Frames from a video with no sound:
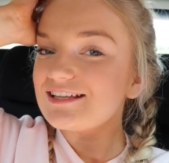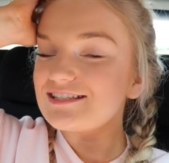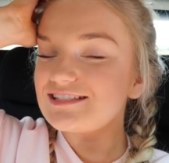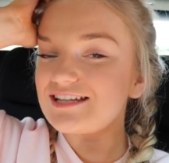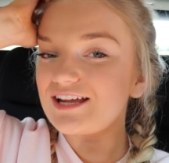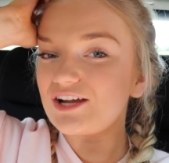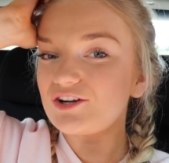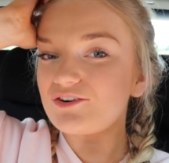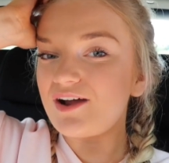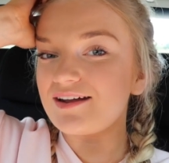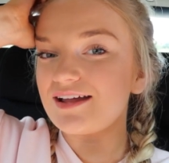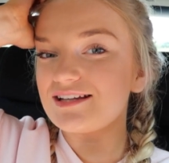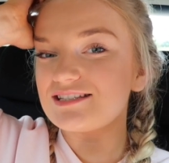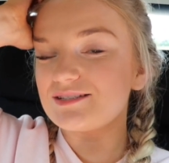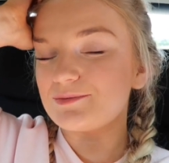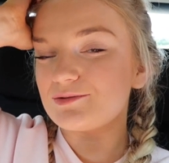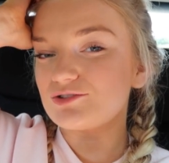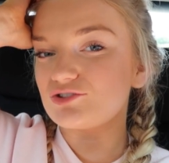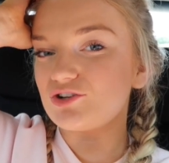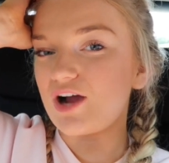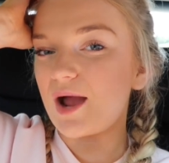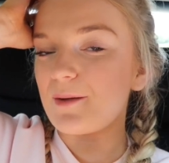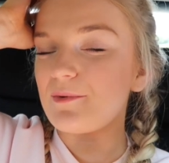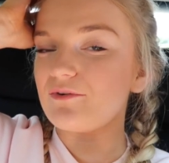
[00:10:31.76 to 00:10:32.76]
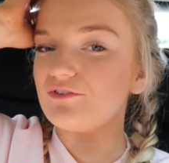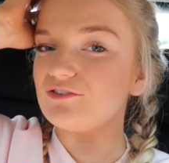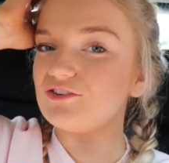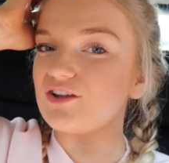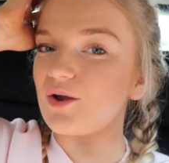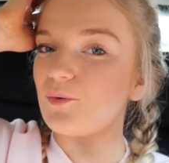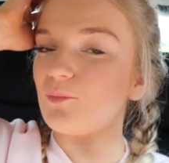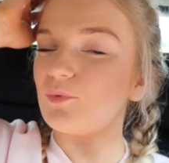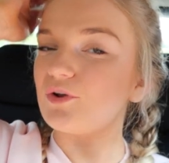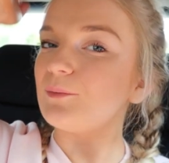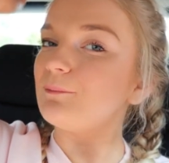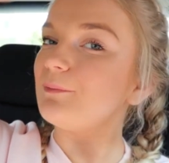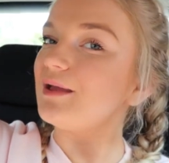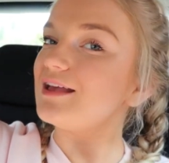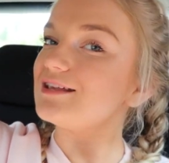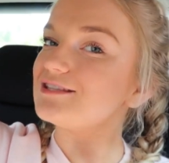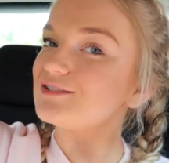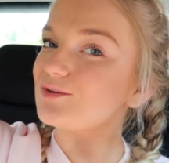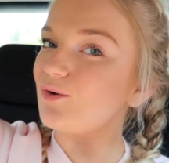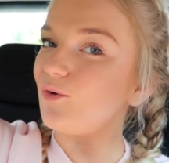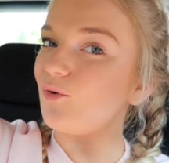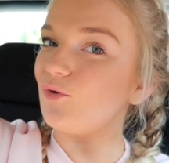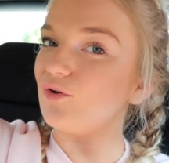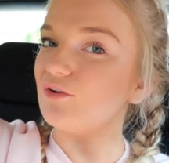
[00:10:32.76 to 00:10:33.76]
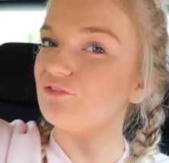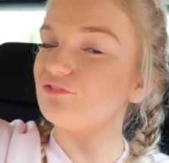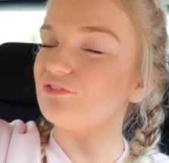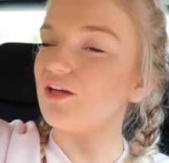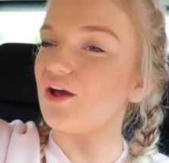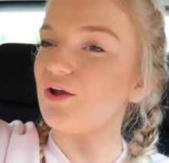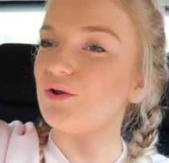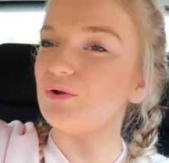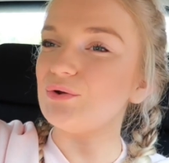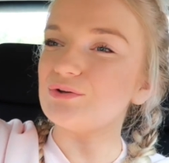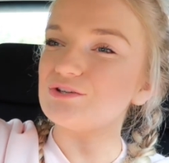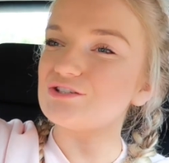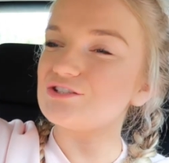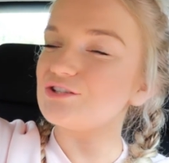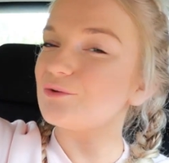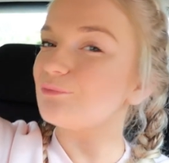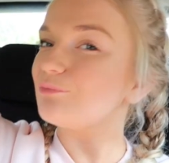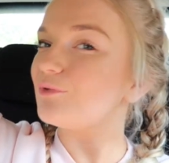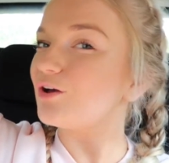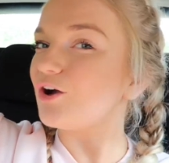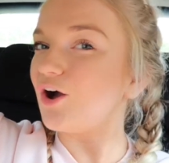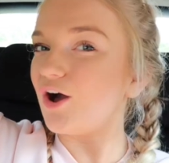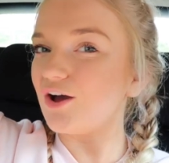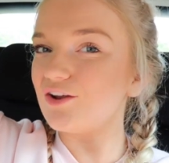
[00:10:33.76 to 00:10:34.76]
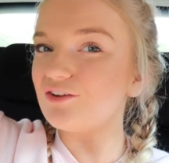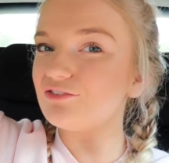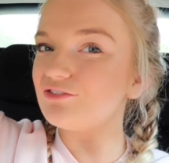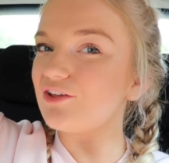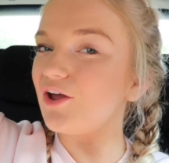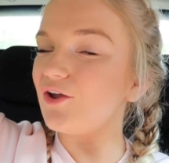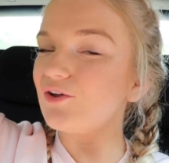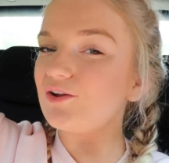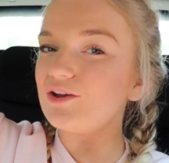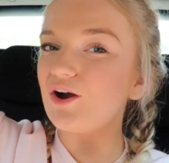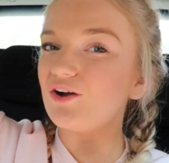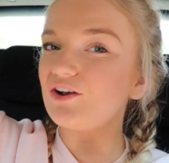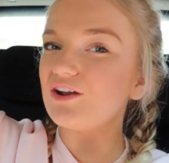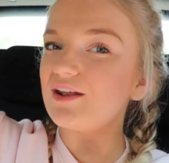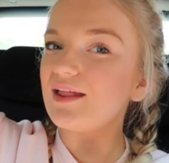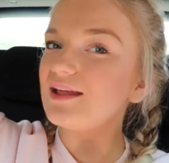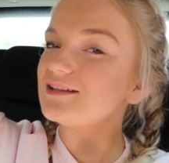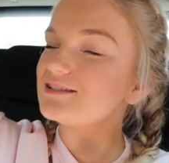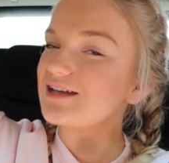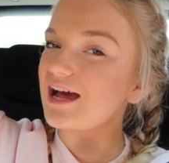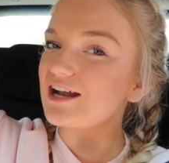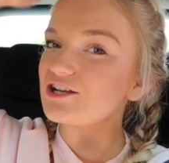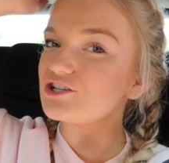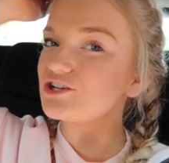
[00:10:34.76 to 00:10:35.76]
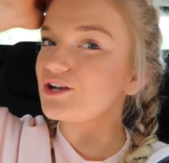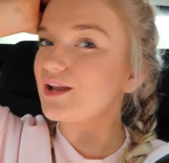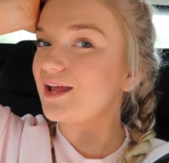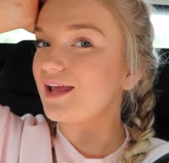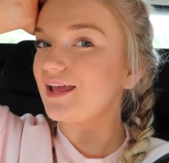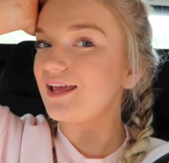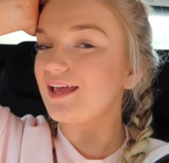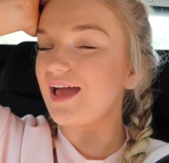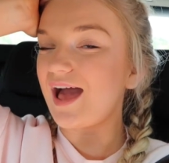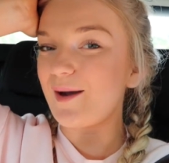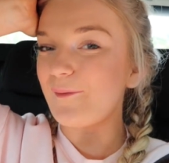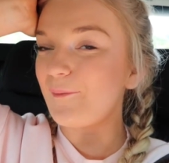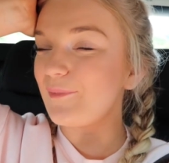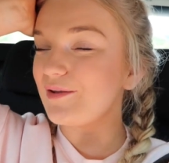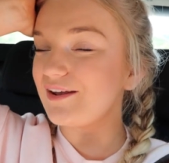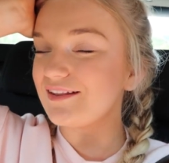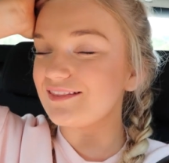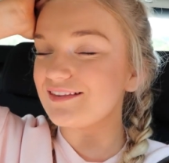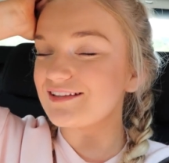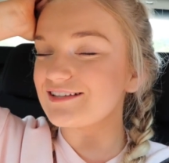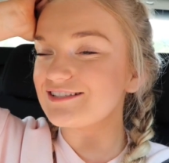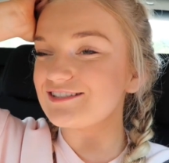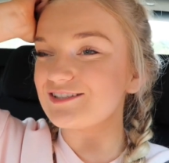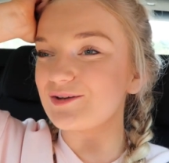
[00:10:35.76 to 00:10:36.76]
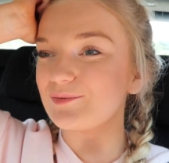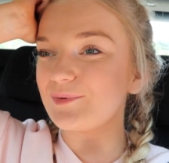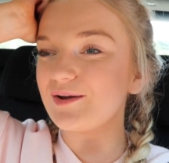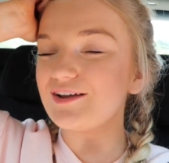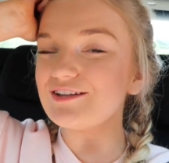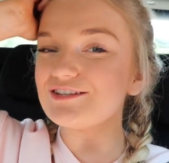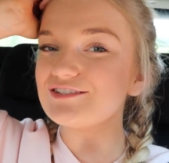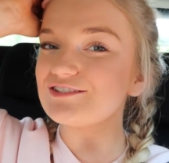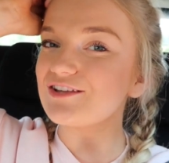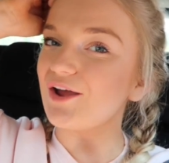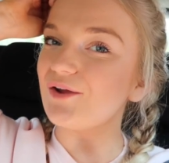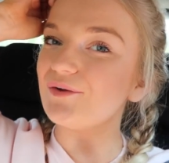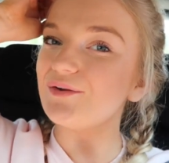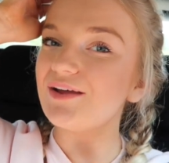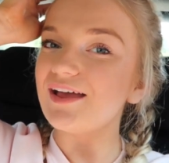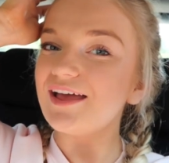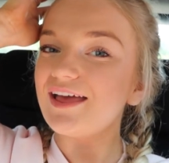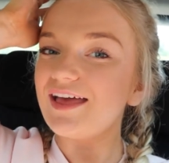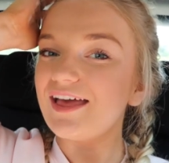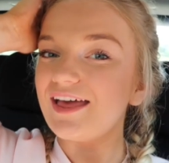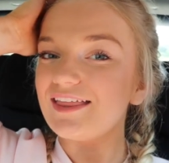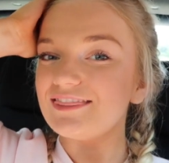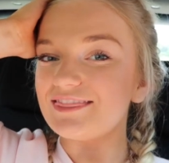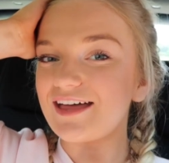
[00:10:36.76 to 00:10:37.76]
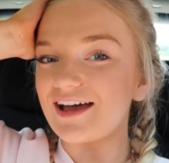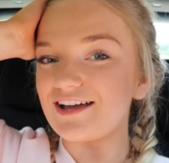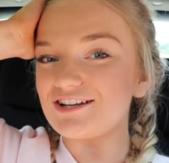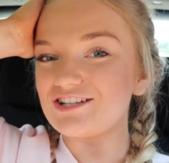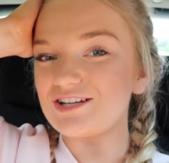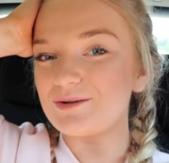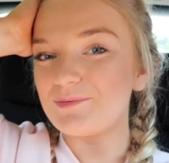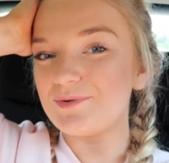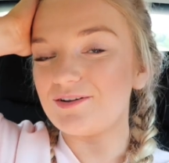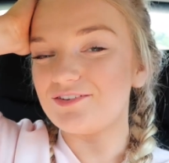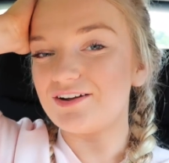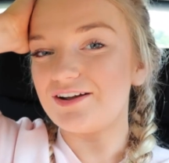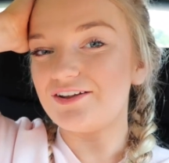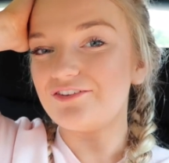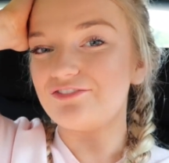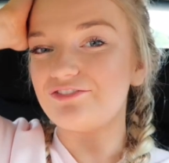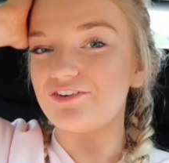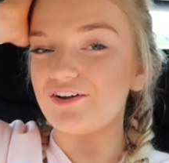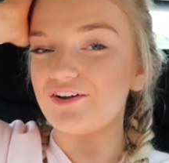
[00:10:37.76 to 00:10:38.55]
stick around and subscribe if you don't want to miss all of those. Kind of the only holiday that's actually happening this summer, so that should be really